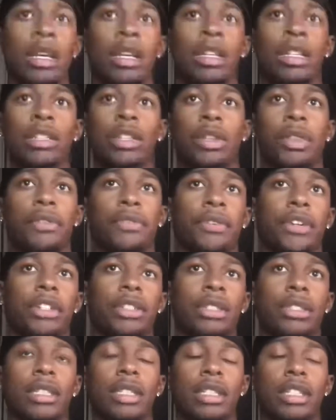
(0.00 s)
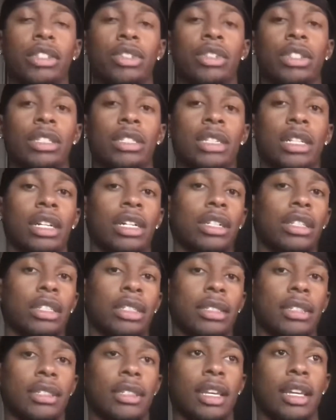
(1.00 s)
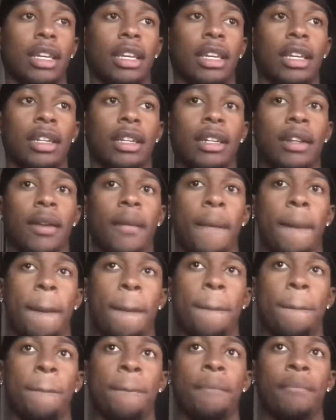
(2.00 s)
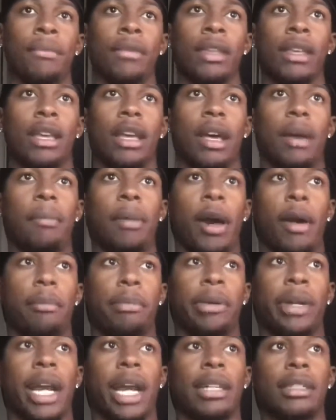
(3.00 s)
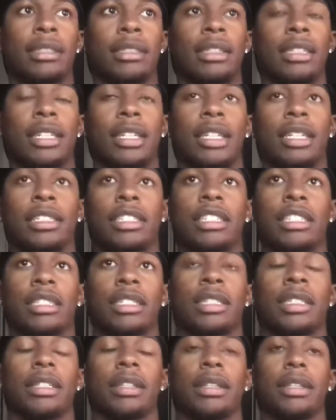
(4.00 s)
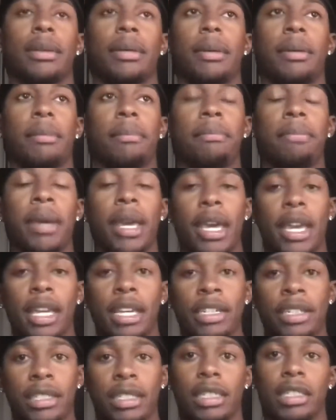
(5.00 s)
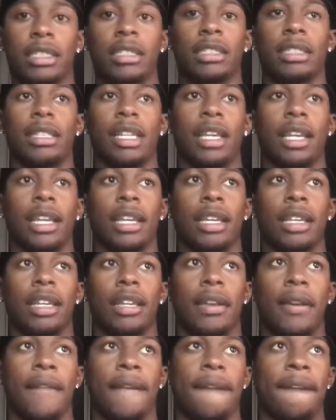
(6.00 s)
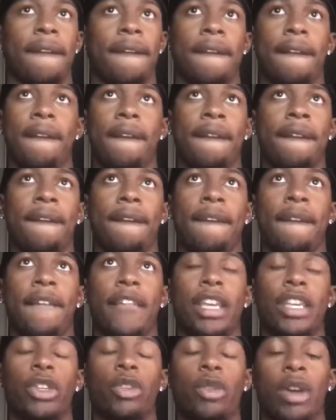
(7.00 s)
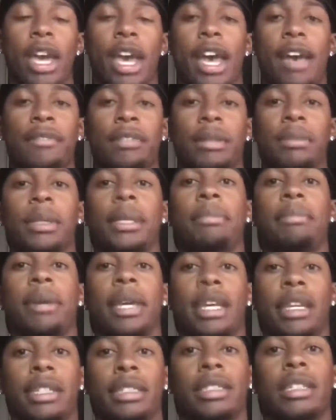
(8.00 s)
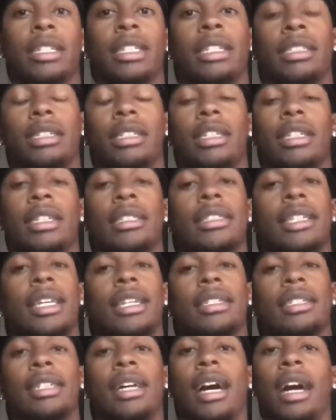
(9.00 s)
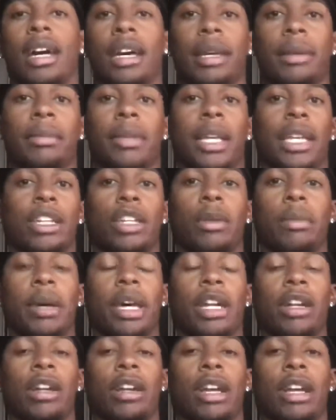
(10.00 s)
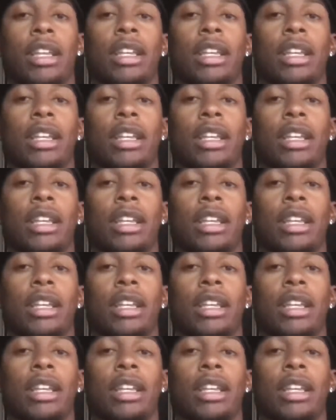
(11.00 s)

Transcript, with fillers: So the first thing you need to understand about practicing is just patience. Like, you have to be patient. It's going to take time. Like, no matter,